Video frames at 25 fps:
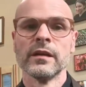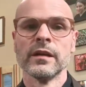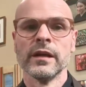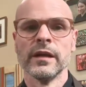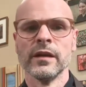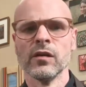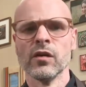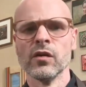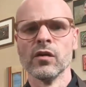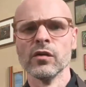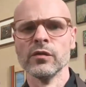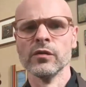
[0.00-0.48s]

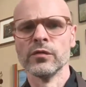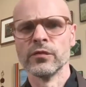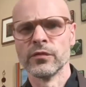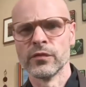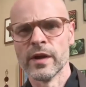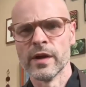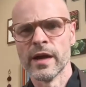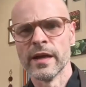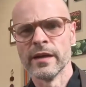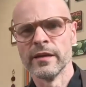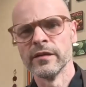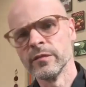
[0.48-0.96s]
an old
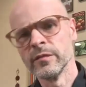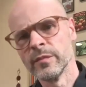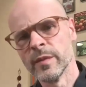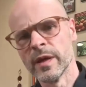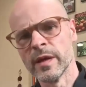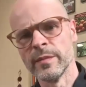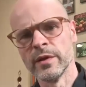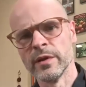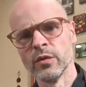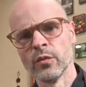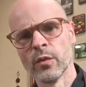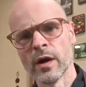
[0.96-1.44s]
friend
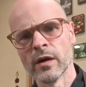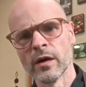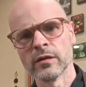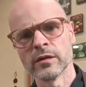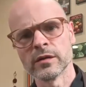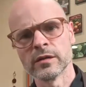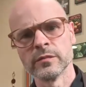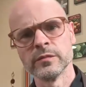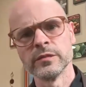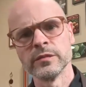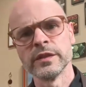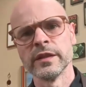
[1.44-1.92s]
maybe
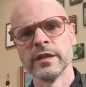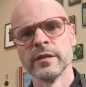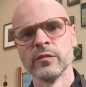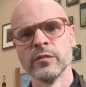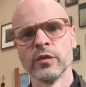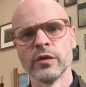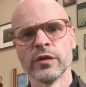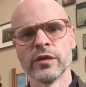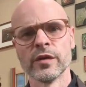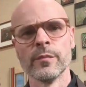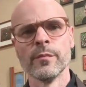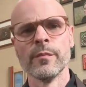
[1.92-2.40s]
welcomed him
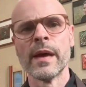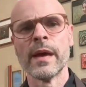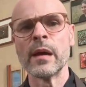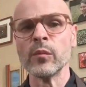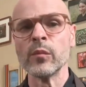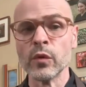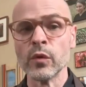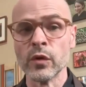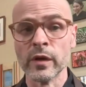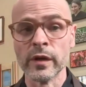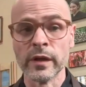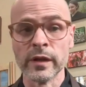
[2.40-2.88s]
with a
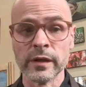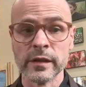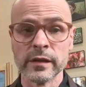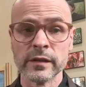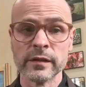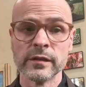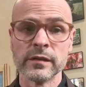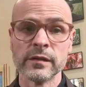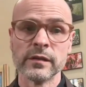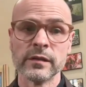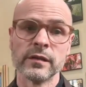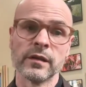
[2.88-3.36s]
memory
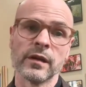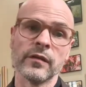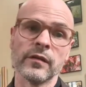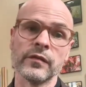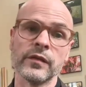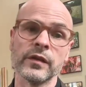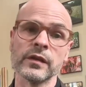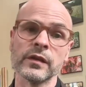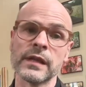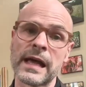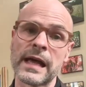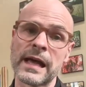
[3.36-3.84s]
of
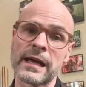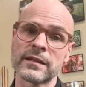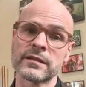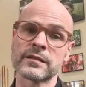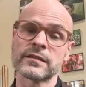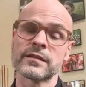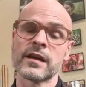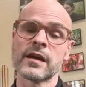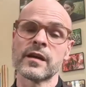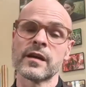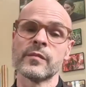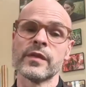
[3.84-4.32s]
the last
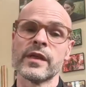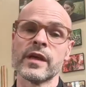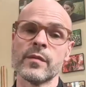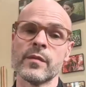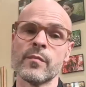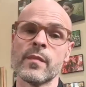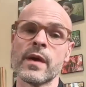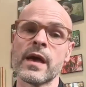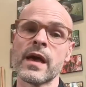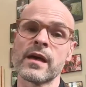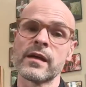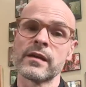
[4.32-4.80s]
time they
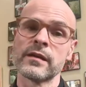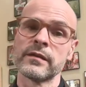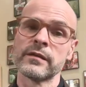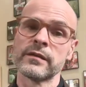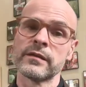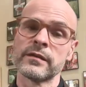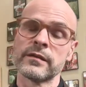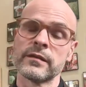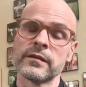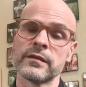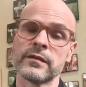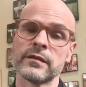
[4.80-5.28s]
met,
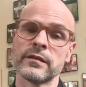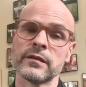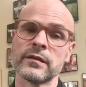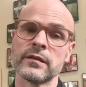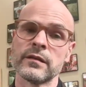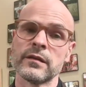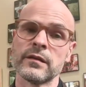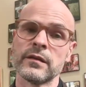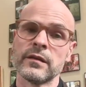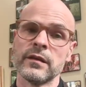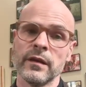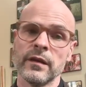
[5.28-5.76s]

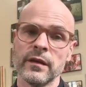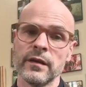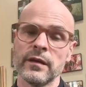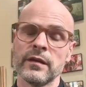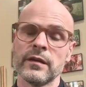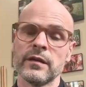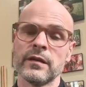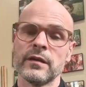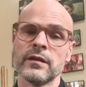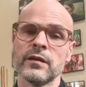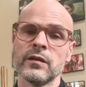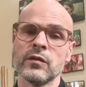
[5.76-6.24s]

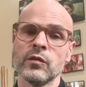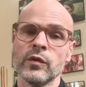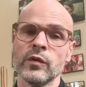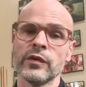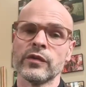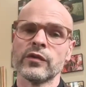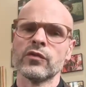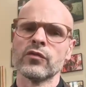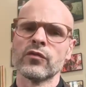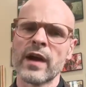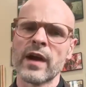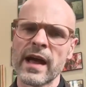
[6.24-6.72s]

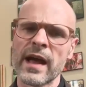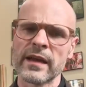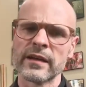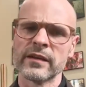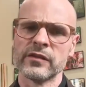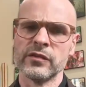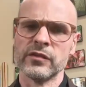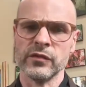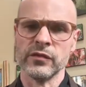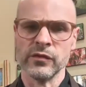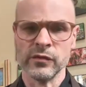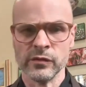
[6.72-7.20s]
with
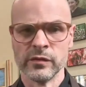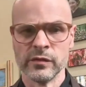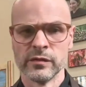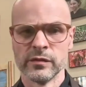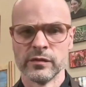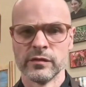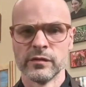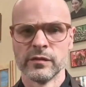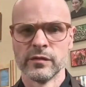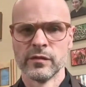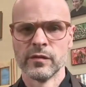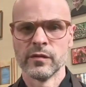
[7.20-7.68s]
gratitude
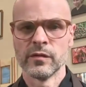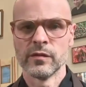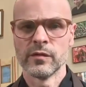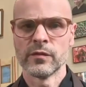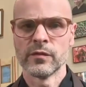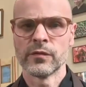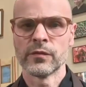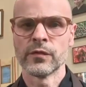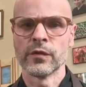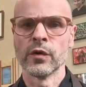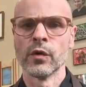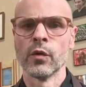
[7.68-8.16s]

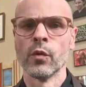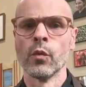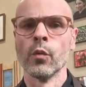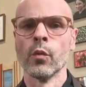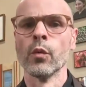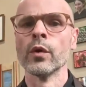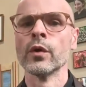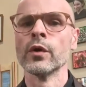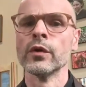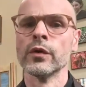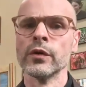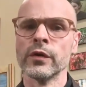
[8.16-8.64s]
for a
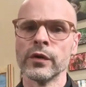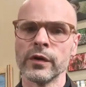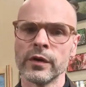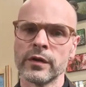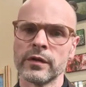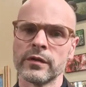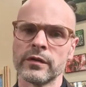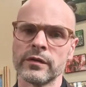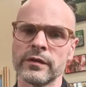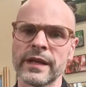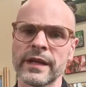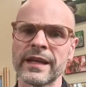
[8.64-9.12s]
word
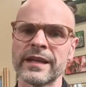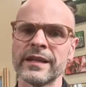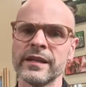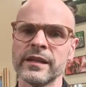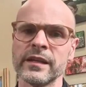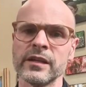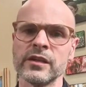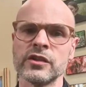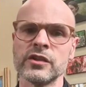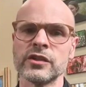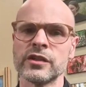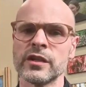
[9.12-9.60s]
that he
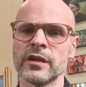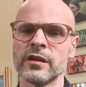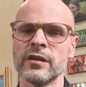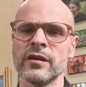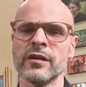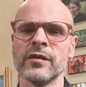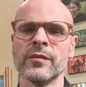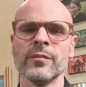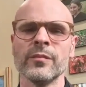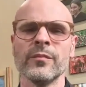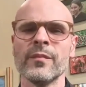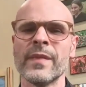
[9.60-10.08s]
had
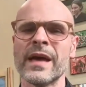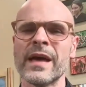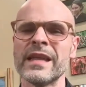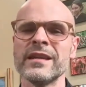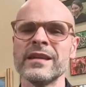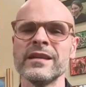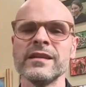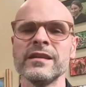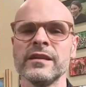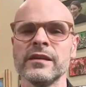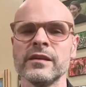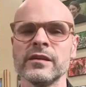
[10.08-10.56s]
shared
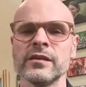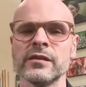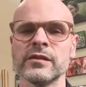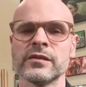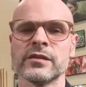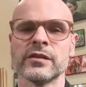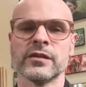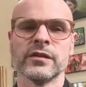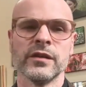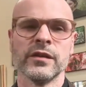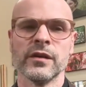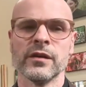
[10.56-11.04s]
many years
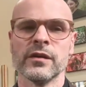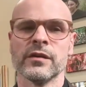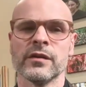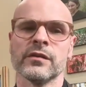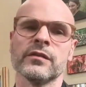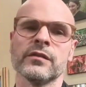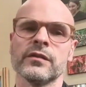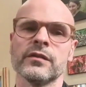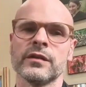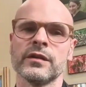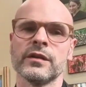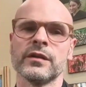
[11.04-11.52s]

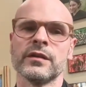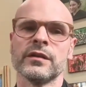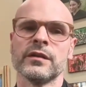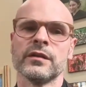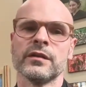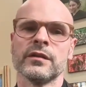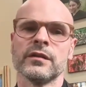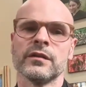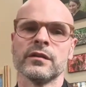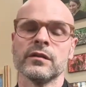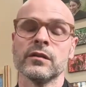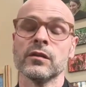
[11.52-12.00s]
ago,
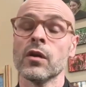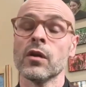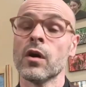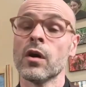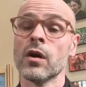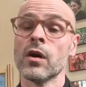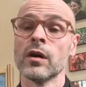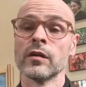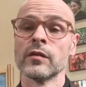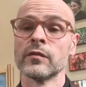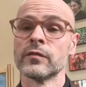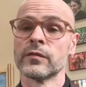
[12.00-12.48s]

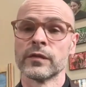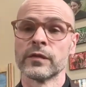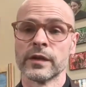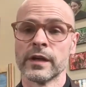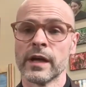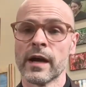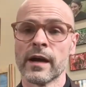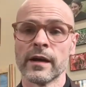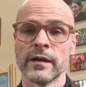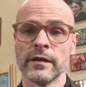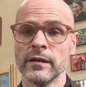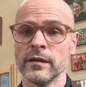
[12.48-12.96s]
long
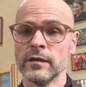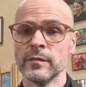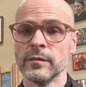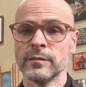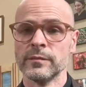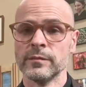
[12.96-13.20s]
forgotten,